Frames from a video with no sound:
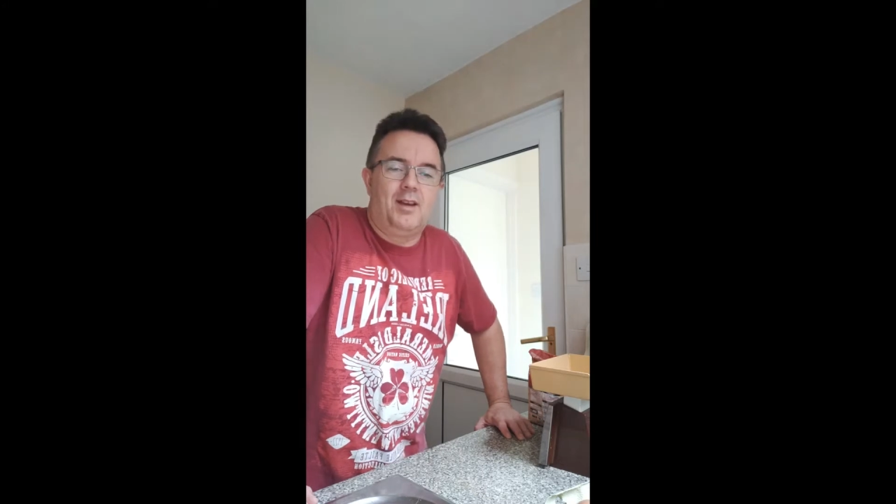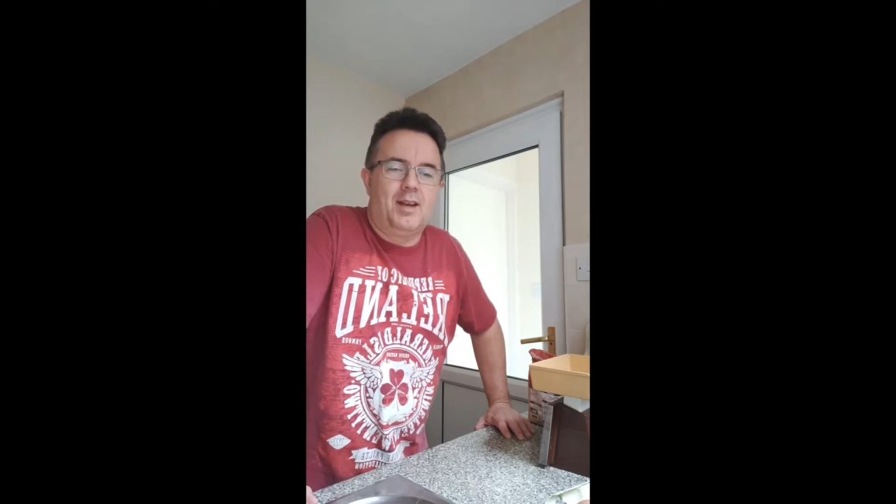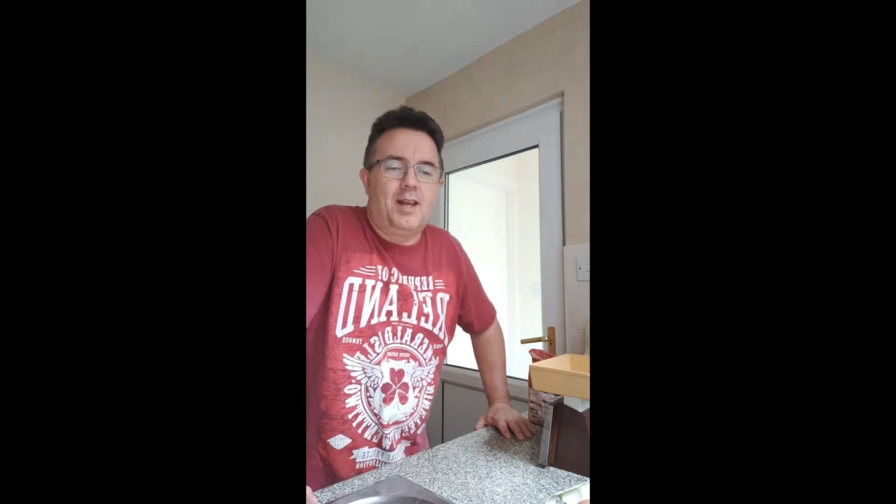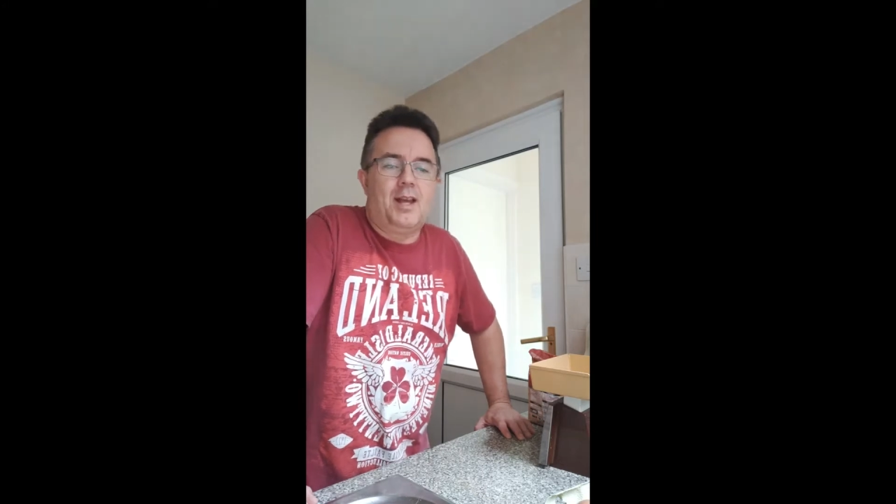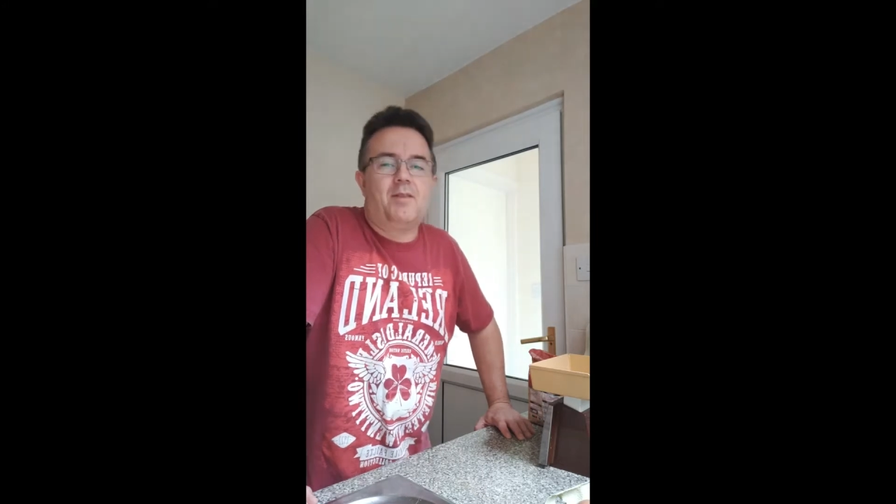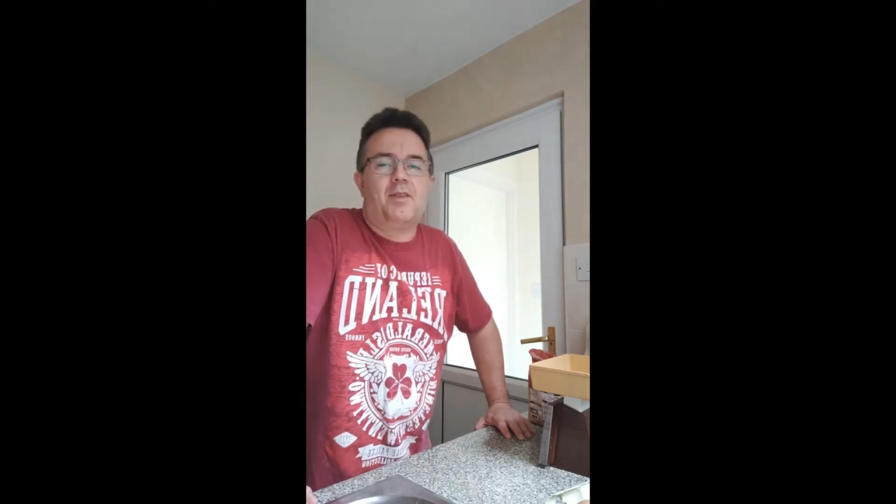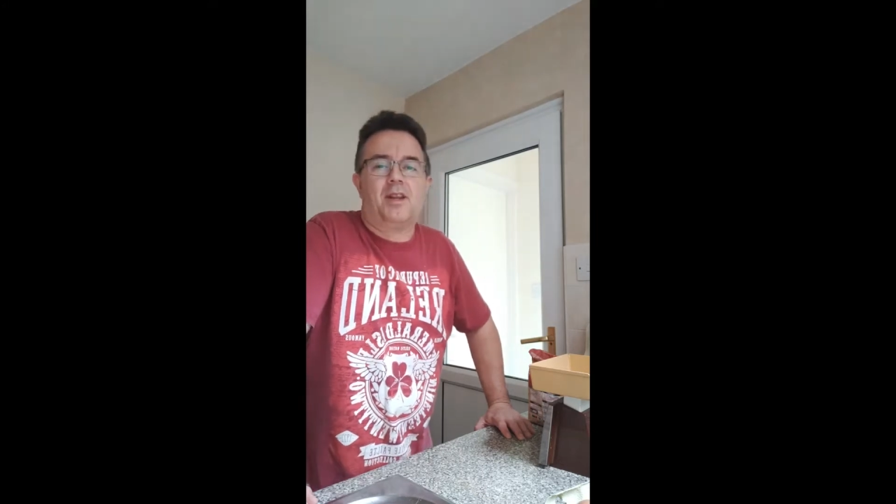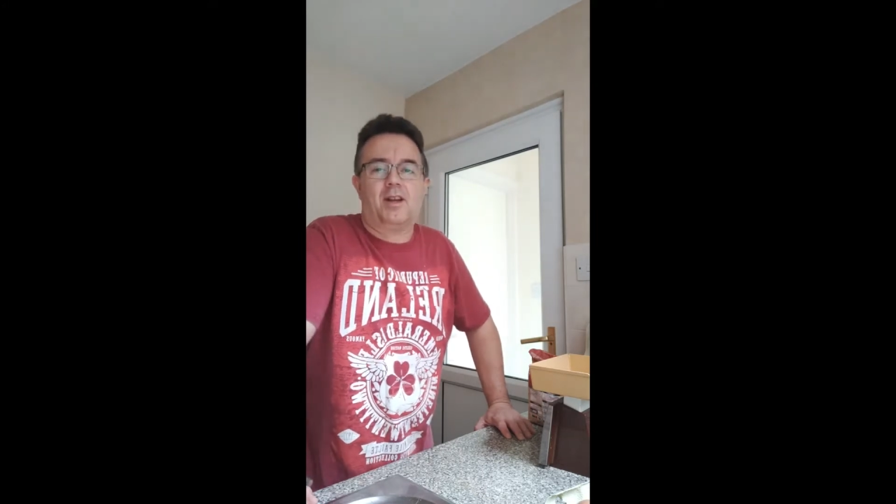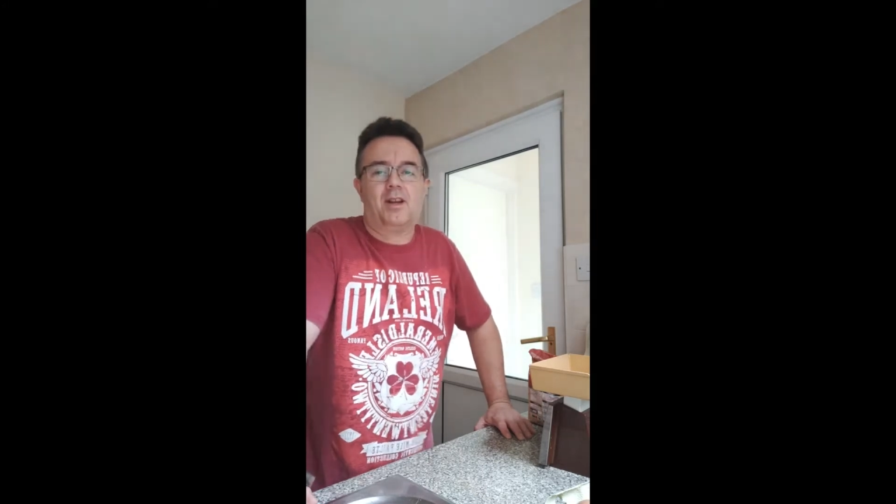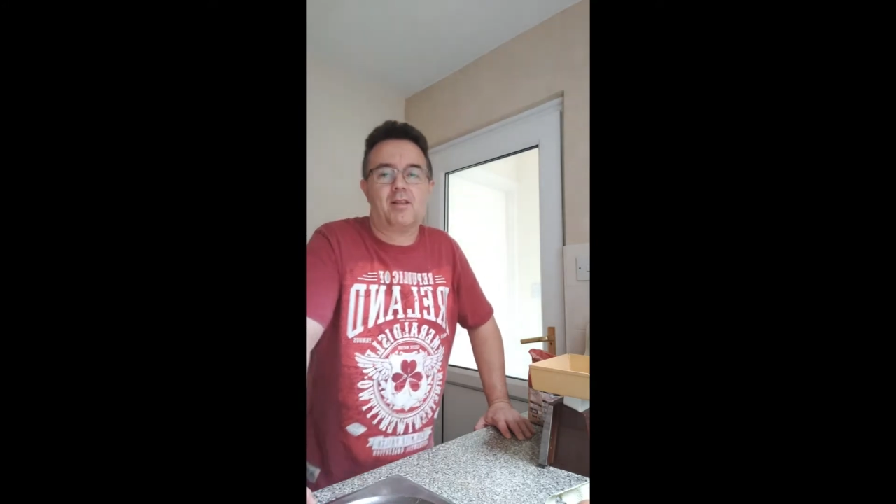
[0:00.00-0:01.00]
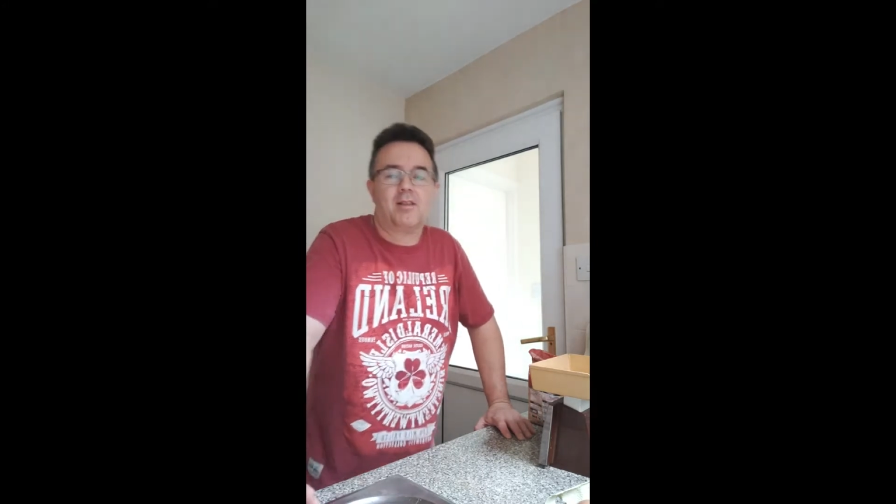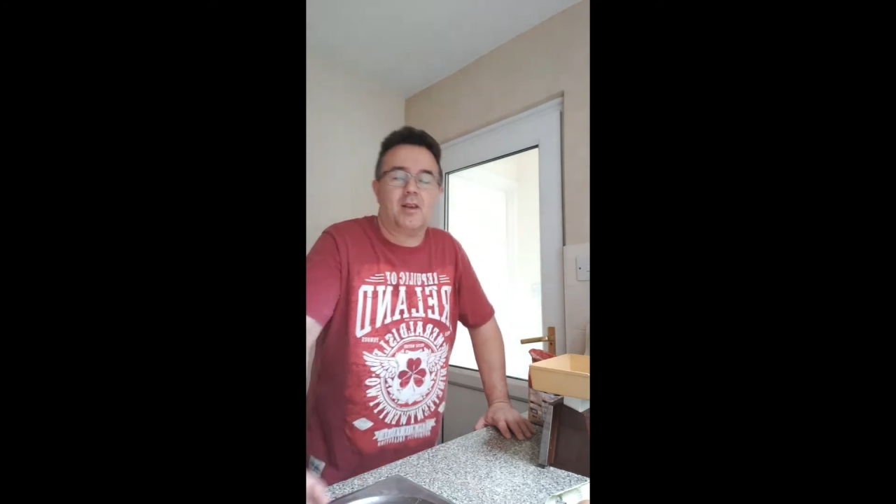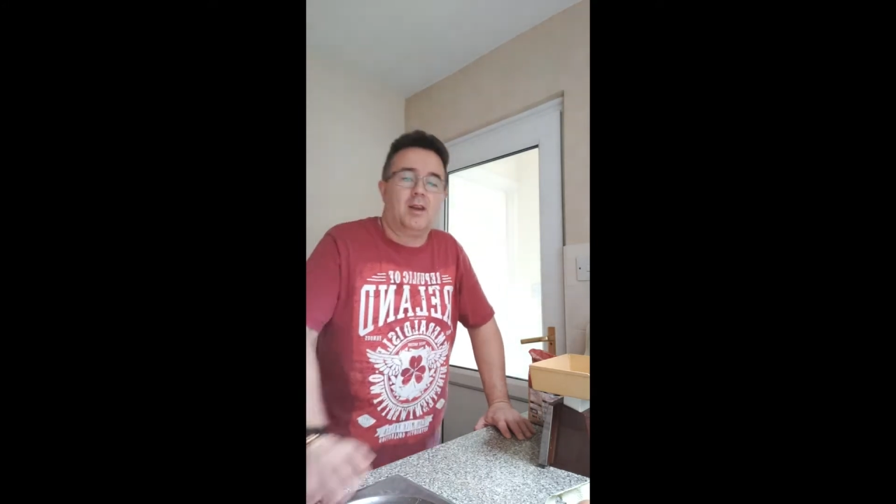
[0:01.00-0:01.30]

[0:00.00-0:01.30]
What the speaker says: everything nice,